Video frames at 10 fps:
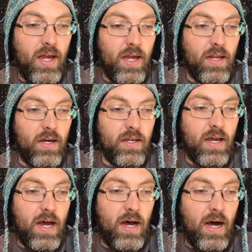And
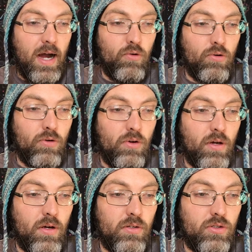I
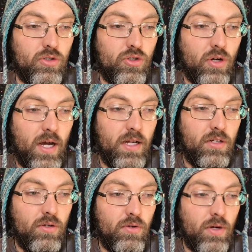will try
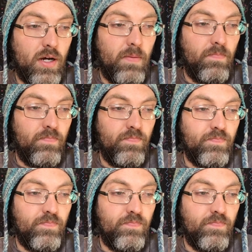to